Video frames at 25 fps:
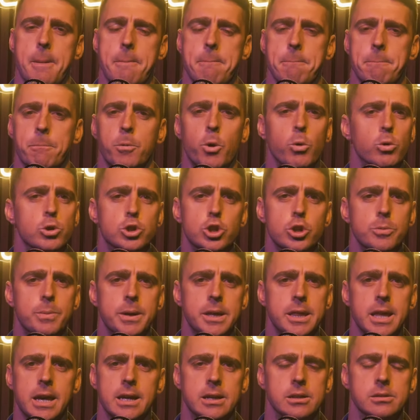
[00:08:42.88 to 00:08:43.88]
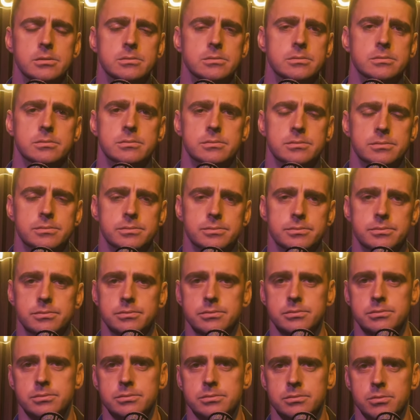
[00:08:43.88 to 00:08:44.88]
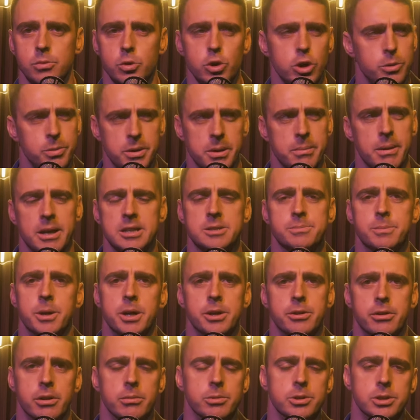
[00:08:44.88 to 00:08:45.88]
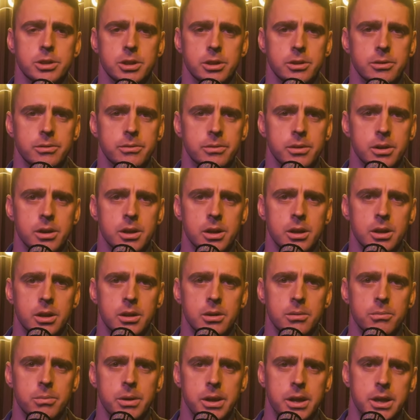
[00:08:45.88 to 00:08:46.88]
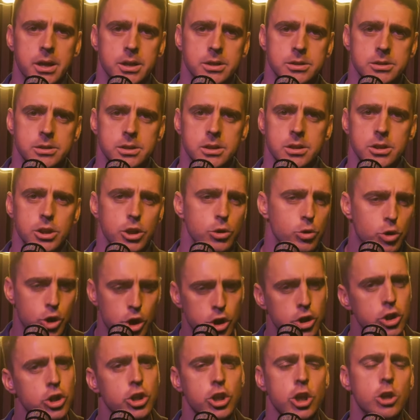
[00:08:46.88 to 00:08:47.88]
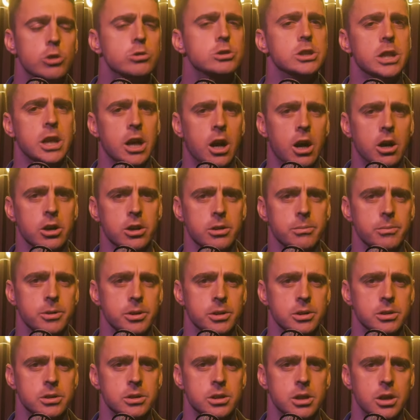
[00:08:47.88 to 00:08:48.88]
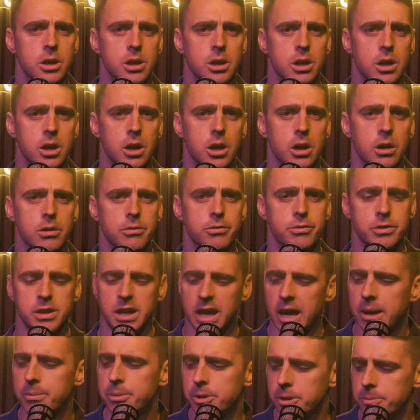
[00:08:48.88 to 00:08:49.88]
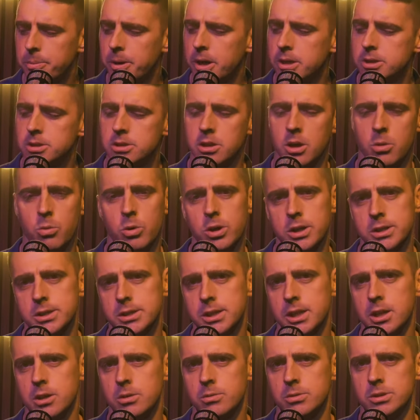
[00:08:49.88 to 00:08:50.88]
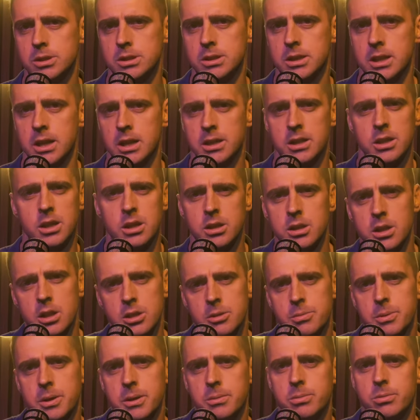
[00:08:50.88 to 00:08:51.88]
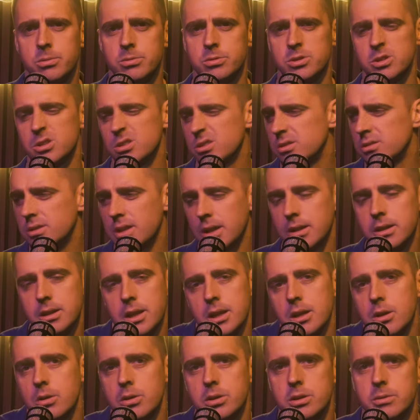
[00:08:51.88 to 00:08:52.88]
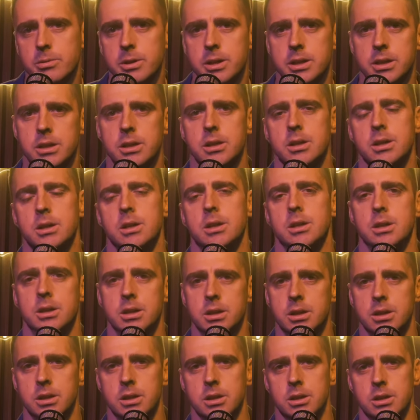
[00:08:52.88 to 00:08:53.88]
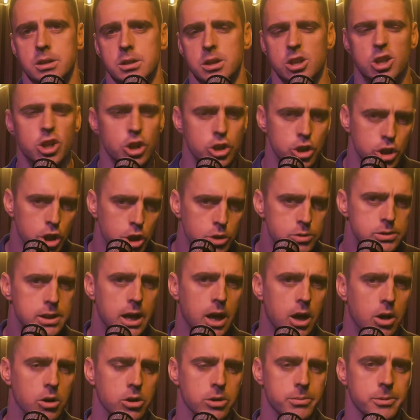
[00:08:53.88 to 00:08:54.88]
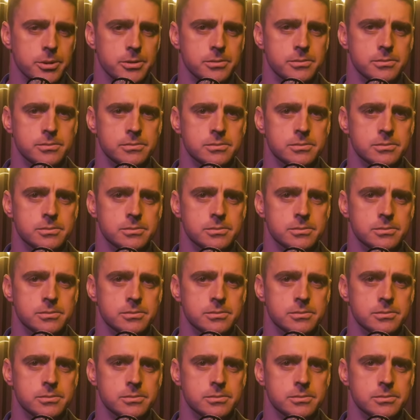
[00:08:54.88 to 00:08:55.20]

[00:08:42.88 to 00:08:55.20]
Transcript: What would you be then? Well, you'd be a mass murderer, wouldn't you? Because you couldn't use the argument of, yeah, but the person I wanted to kill was in there. The other people just, they got in the way. You couldn't use that argument.